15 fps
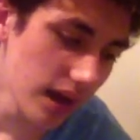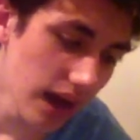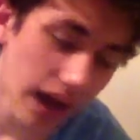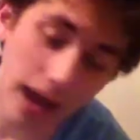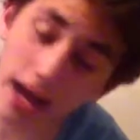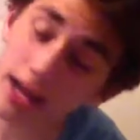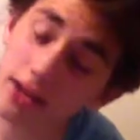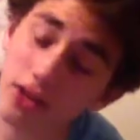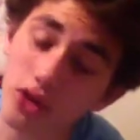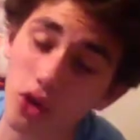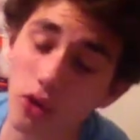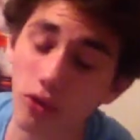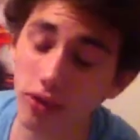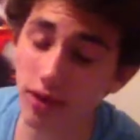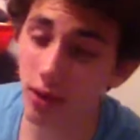I
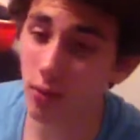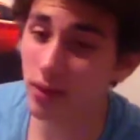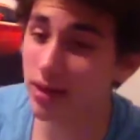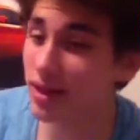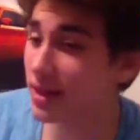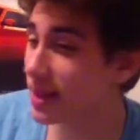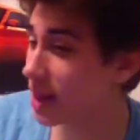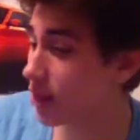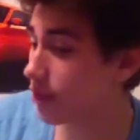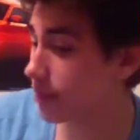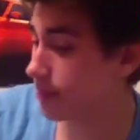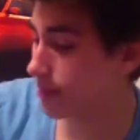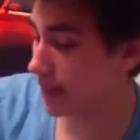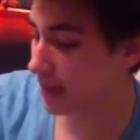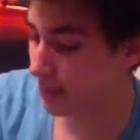told someone to tell the
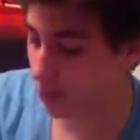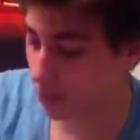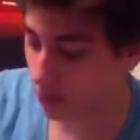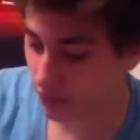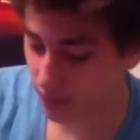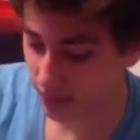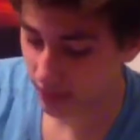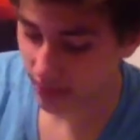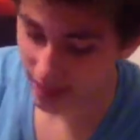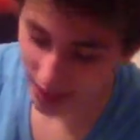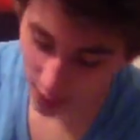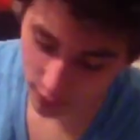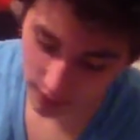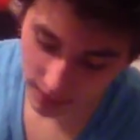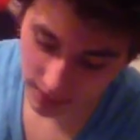people that I
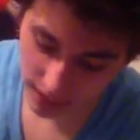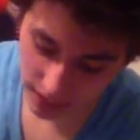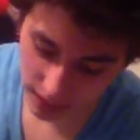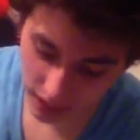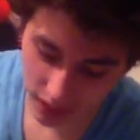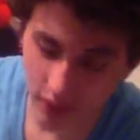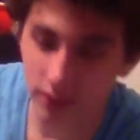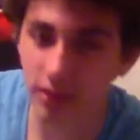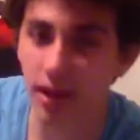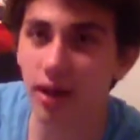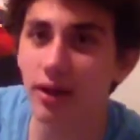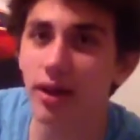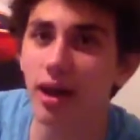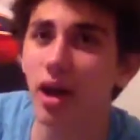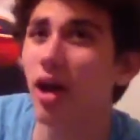would be there
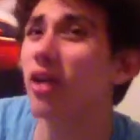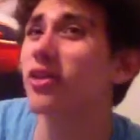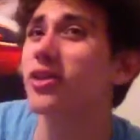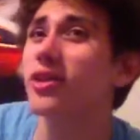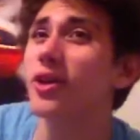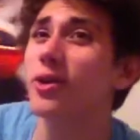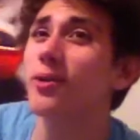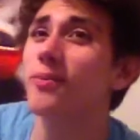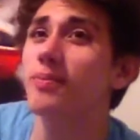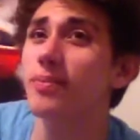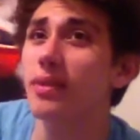Saturday. Also,